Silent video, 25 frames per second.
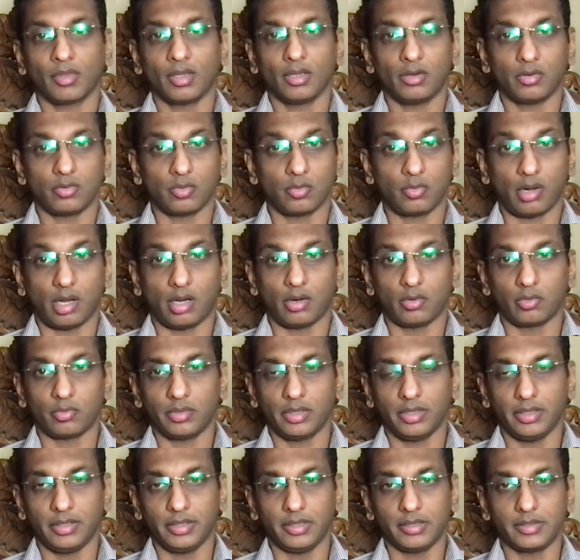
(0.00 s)
rule out
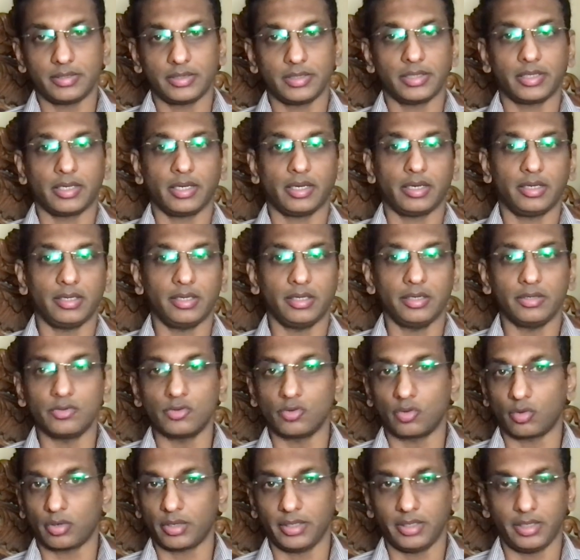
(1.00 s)
any CKDs
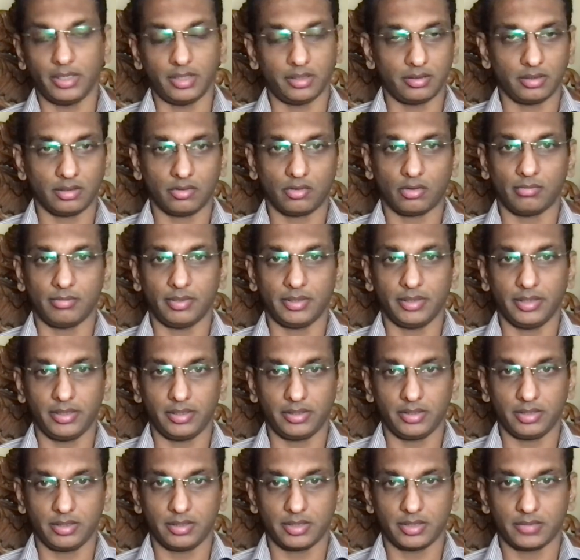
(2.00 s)
or any other
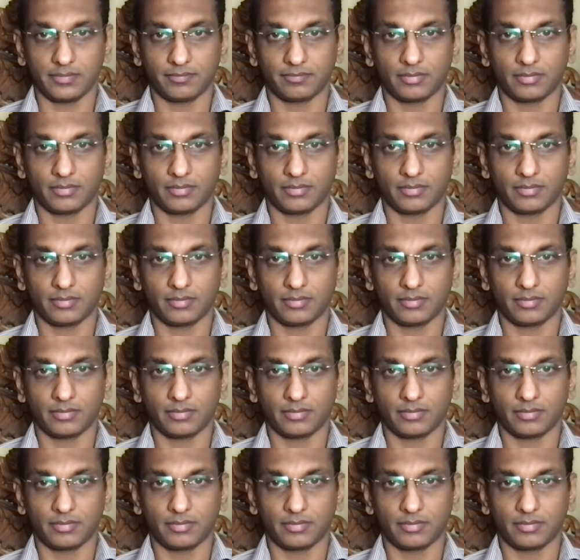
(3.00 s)
complications.